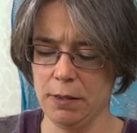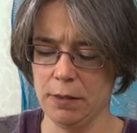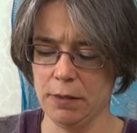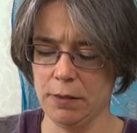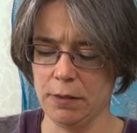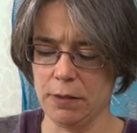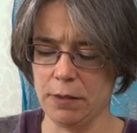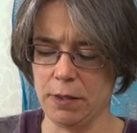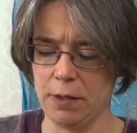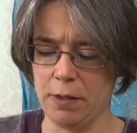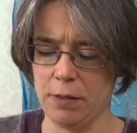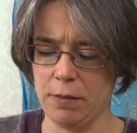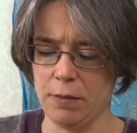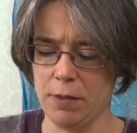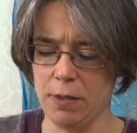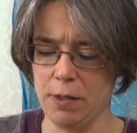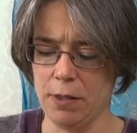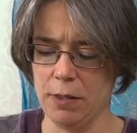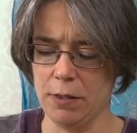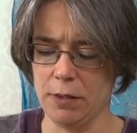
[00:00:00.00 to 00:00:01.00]
So
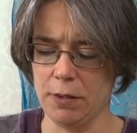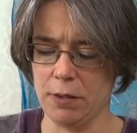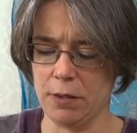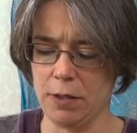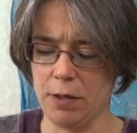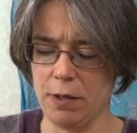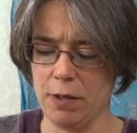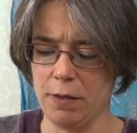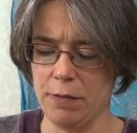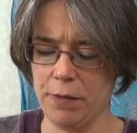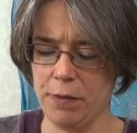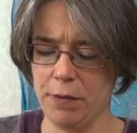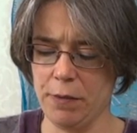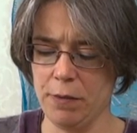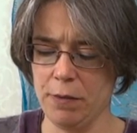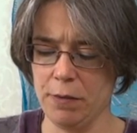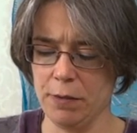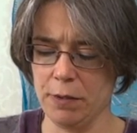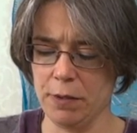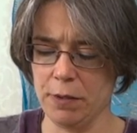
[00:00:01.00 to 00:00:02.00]
turn the
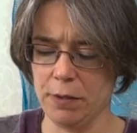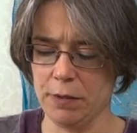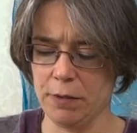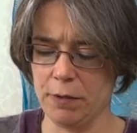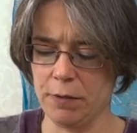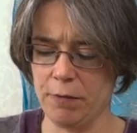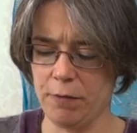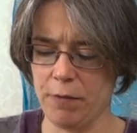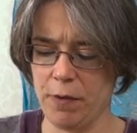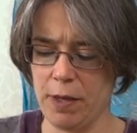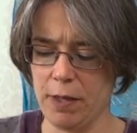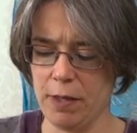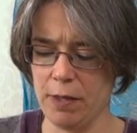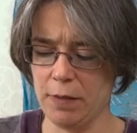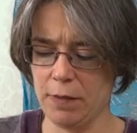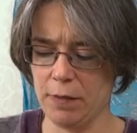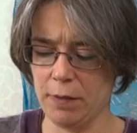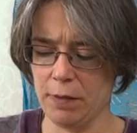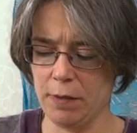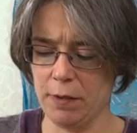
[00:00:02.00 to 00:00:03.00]
hook to
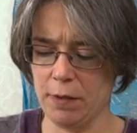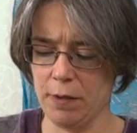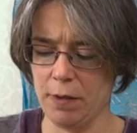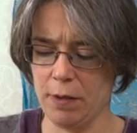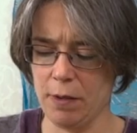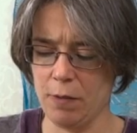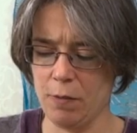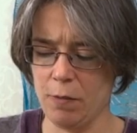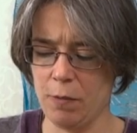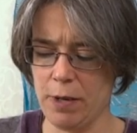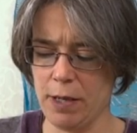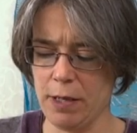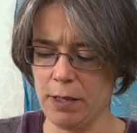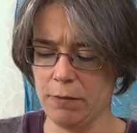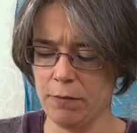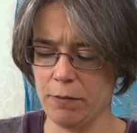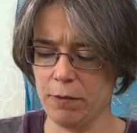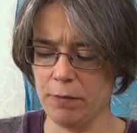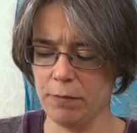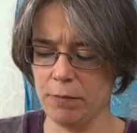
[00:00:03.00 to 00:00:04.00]
face away
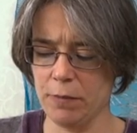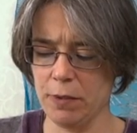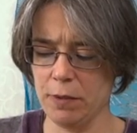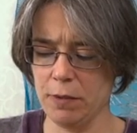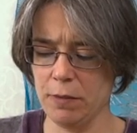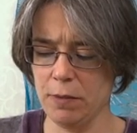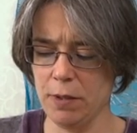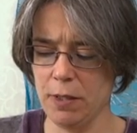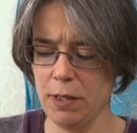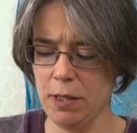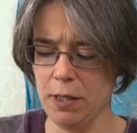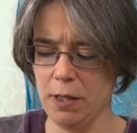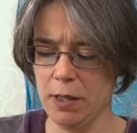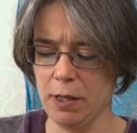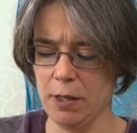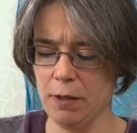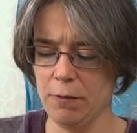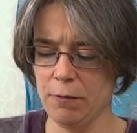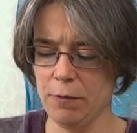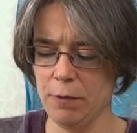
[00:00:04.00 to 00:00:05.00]
from you.
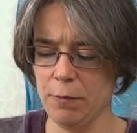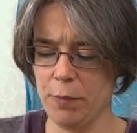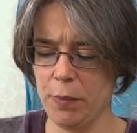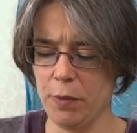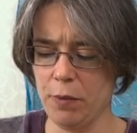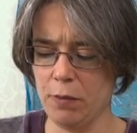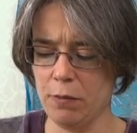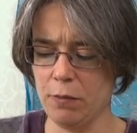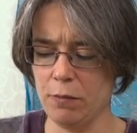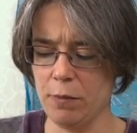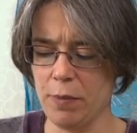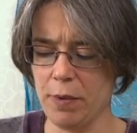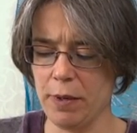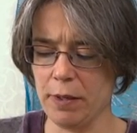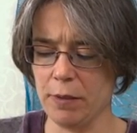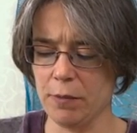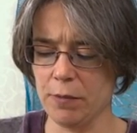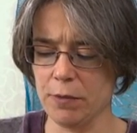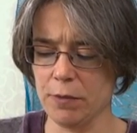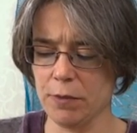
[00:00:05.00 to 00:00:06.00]
If you pull
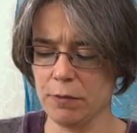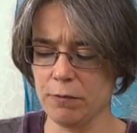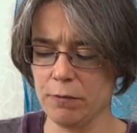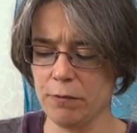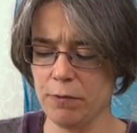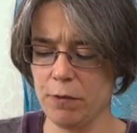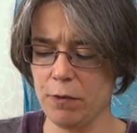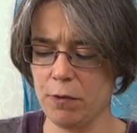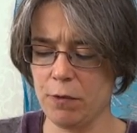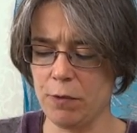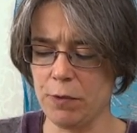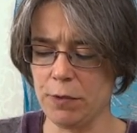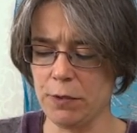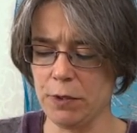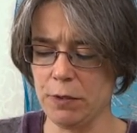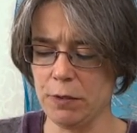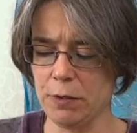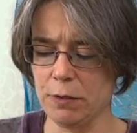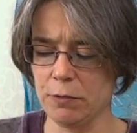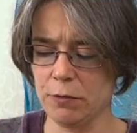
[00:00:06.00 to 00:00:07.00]
backwards and
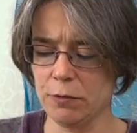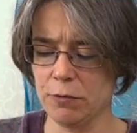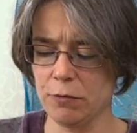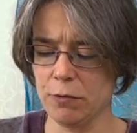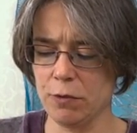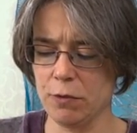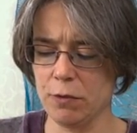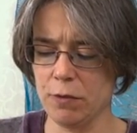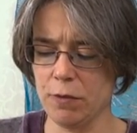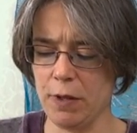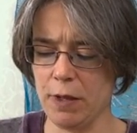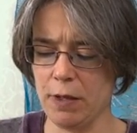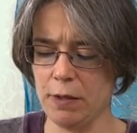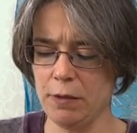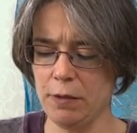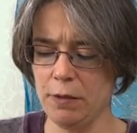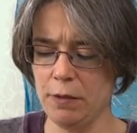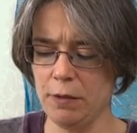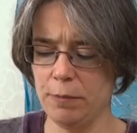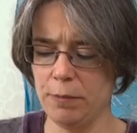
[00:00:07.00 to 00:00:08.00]
forwards, you can draw that
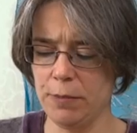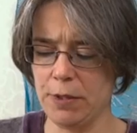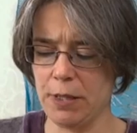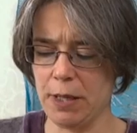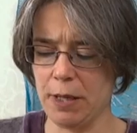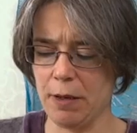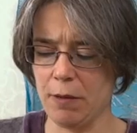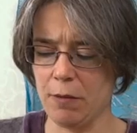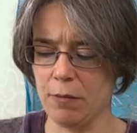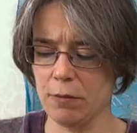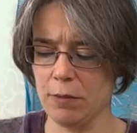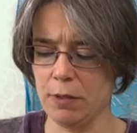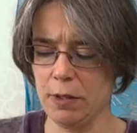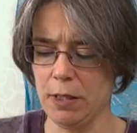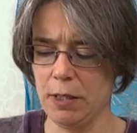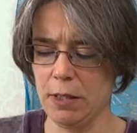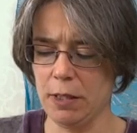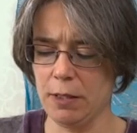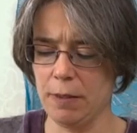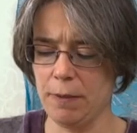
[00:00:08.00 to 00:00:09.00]
loop down,
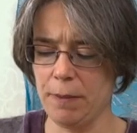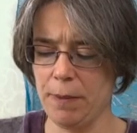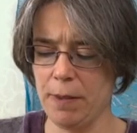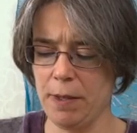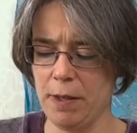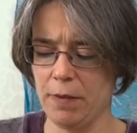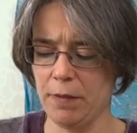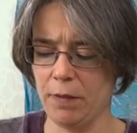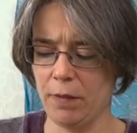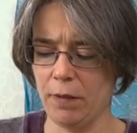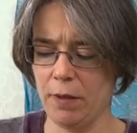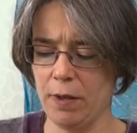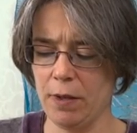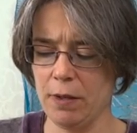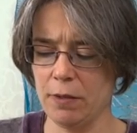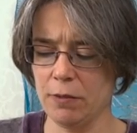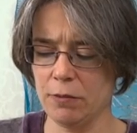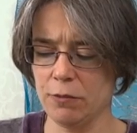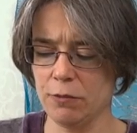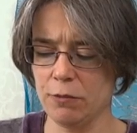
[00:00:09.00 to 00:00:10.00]
and this
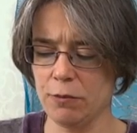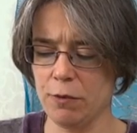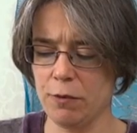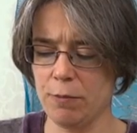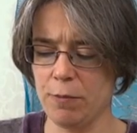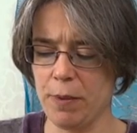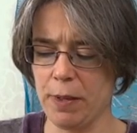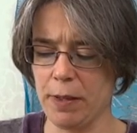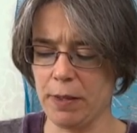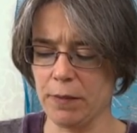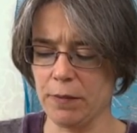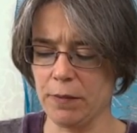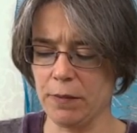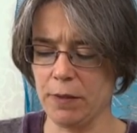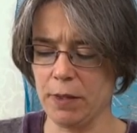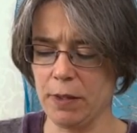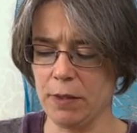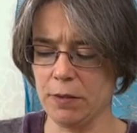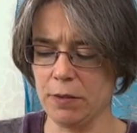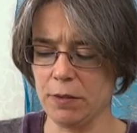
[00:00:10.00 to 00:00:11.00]
is drawback
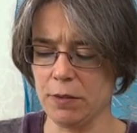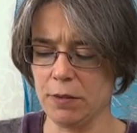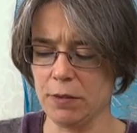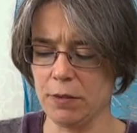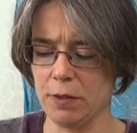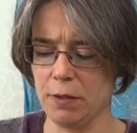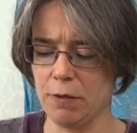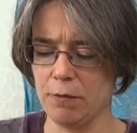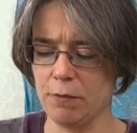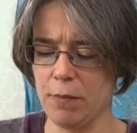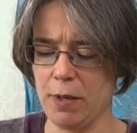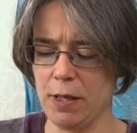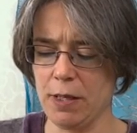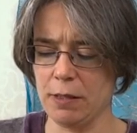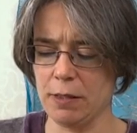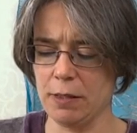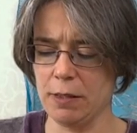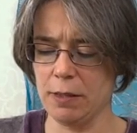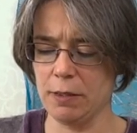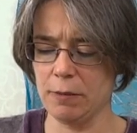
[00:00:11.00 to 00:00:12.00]
stitch, so you've
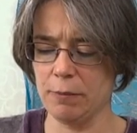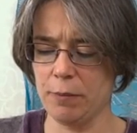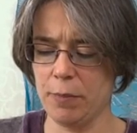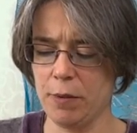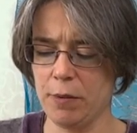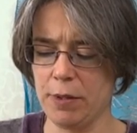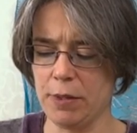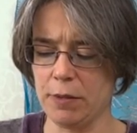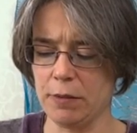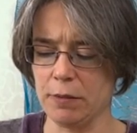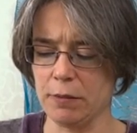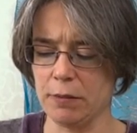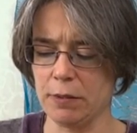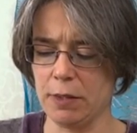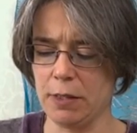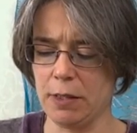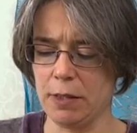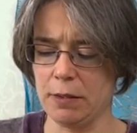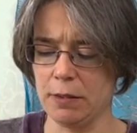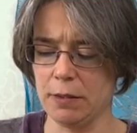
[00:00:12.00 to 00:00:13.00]
made a little point on
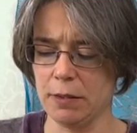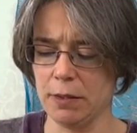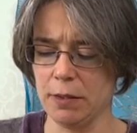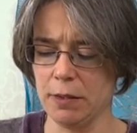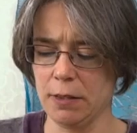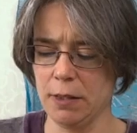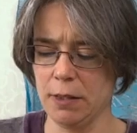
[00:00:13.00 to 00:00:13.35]
the end.